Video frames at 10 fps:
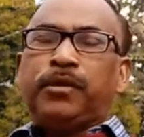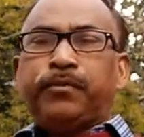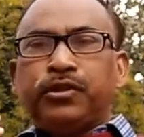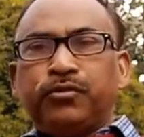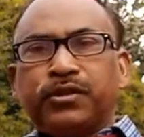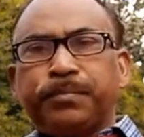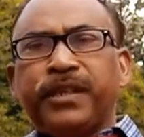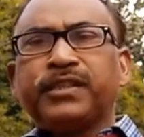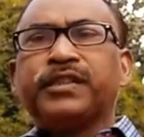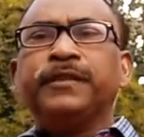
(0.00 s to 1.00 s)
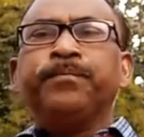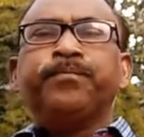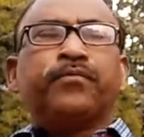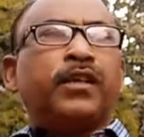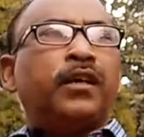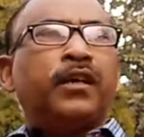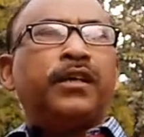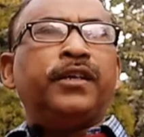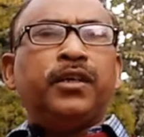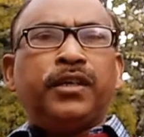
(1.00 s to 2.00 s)
Suppose you speaks in
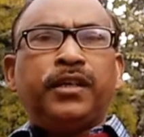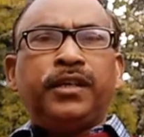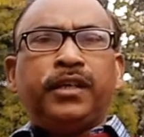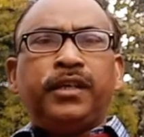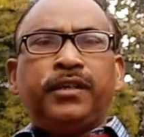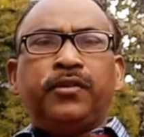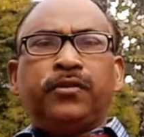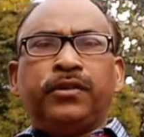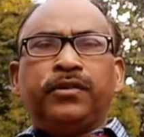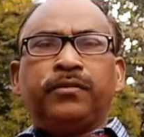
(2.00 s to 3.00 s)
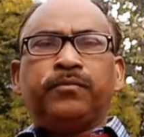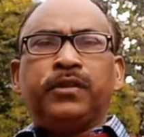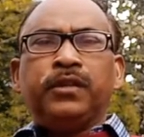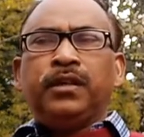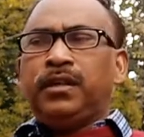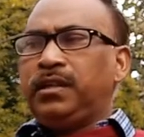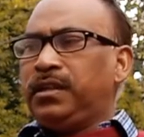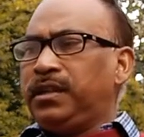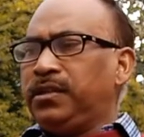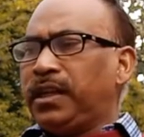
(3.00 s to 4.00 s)
an
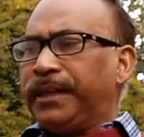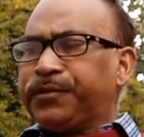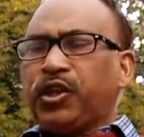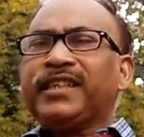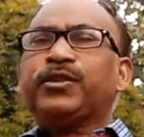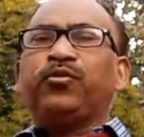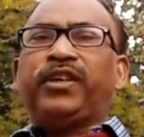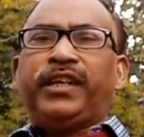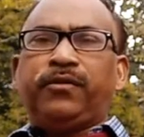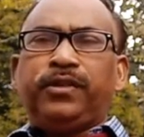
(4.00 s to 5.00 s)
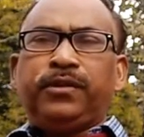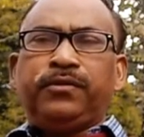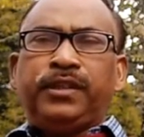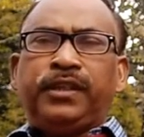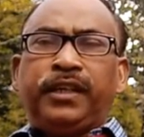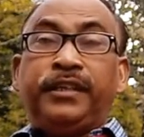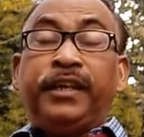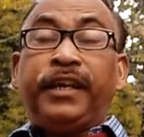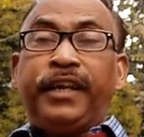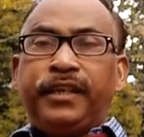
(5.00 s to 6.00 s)
abstract way,
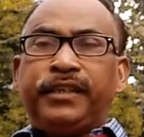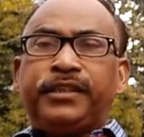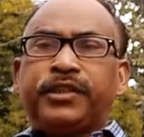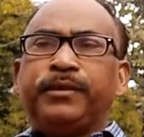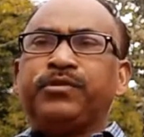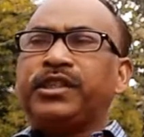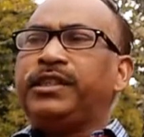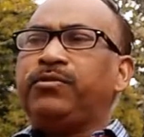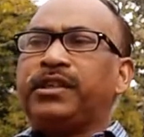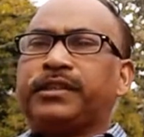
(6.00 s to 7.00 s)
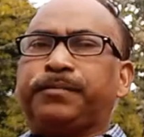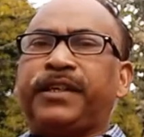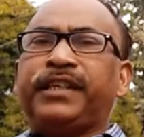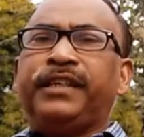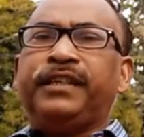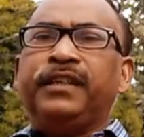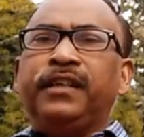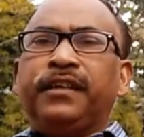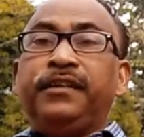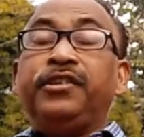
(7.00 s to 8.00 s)
you are speaking
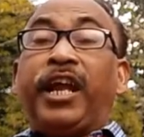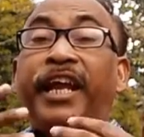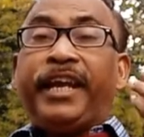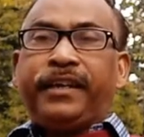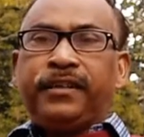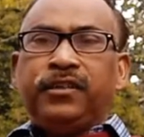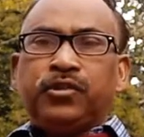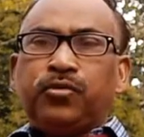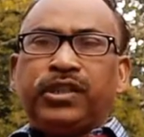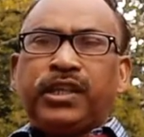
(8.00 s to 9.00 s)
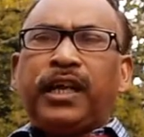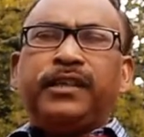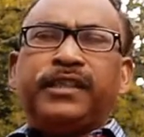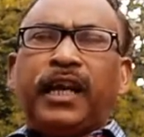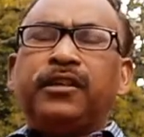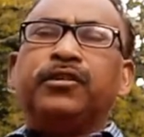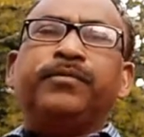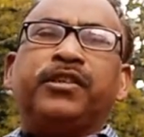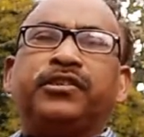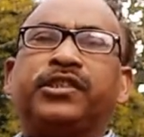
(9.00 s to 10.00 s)
in air, so it cannot
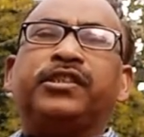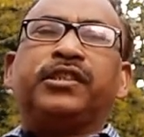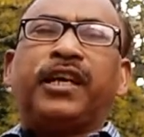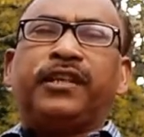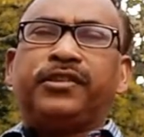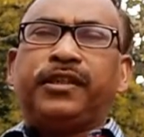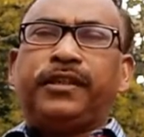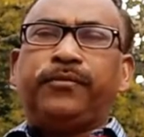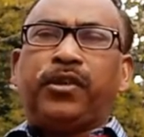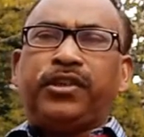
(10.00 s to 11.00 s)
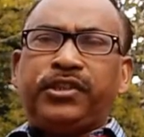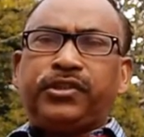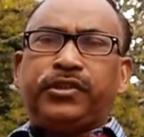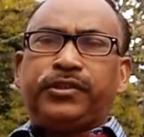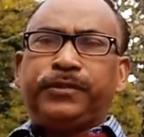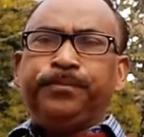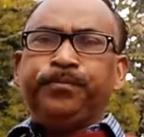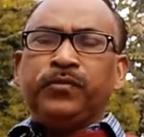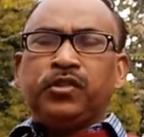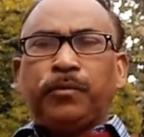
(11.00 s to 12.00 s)
be considered as research.
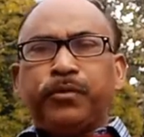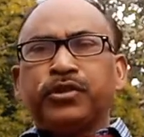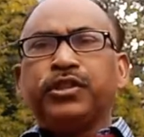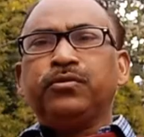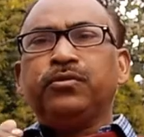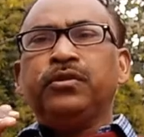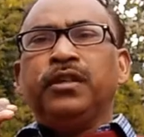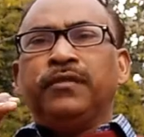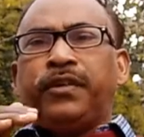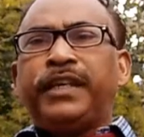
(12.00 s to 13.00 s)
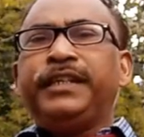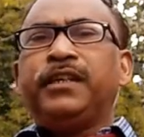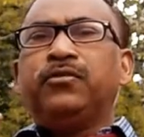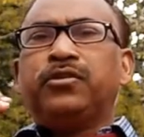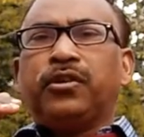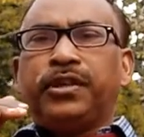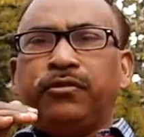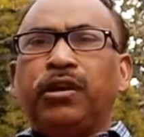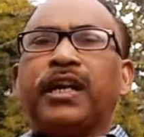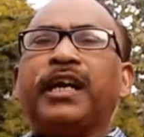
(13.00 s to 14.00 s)
Suppose you find out, or
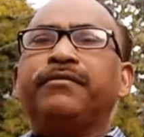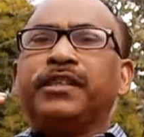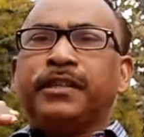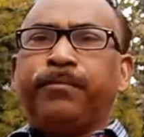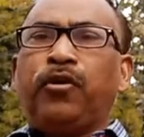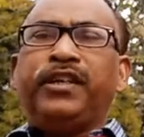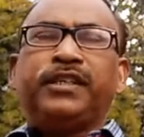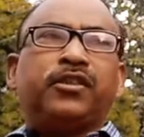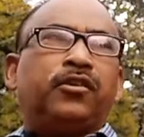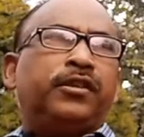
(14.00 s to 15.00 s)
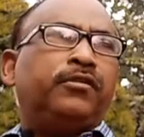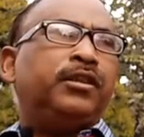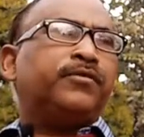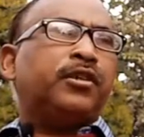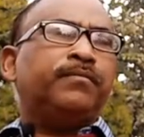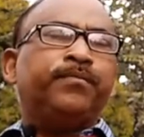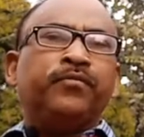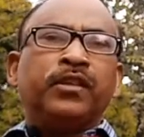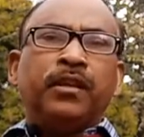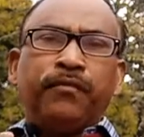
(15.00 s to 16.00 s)
you arrive at a point, or you give some
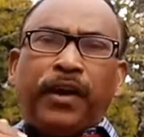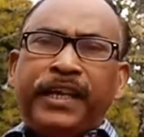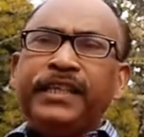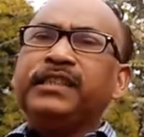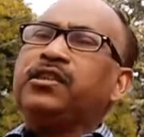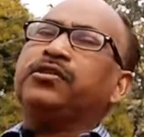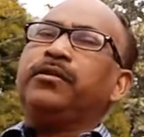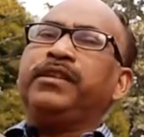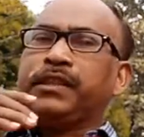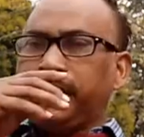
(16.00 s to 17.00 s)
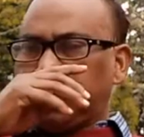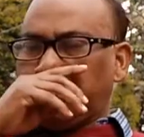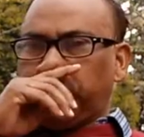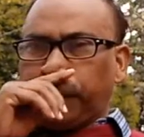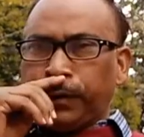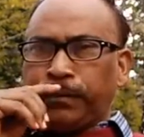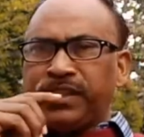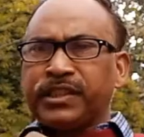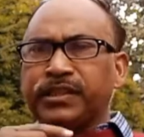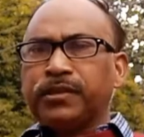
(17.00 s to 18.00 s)
findings on the basis of
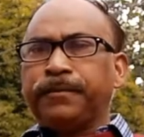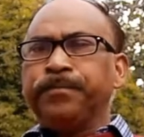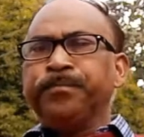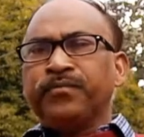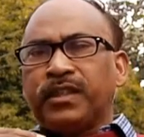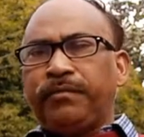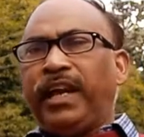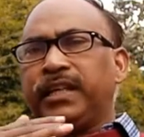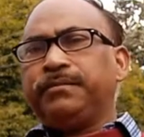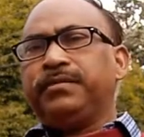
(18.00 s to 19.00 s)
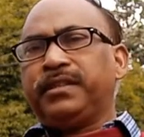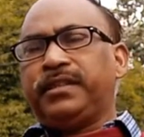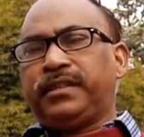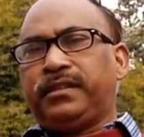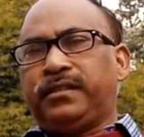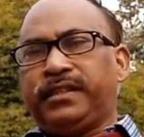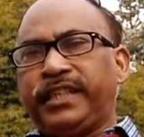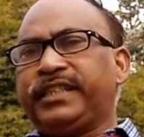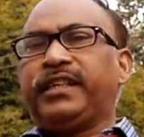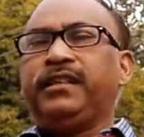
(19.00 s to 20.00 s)
available
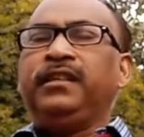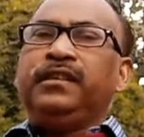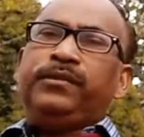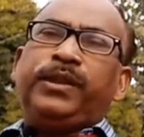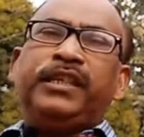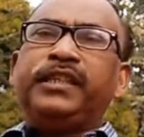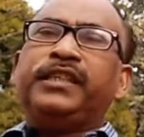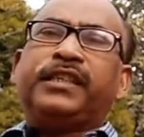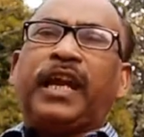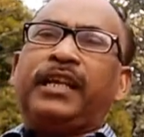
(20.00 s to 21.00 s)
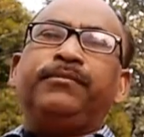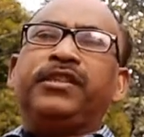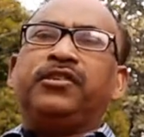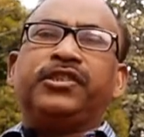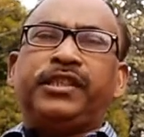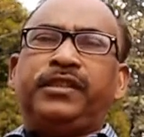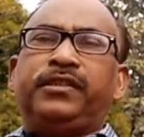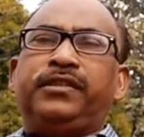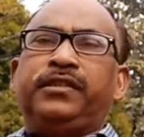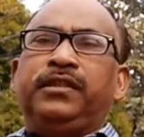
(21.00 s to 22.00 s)
data, then it can be
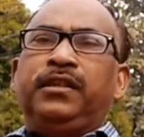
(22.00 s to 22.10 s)
considered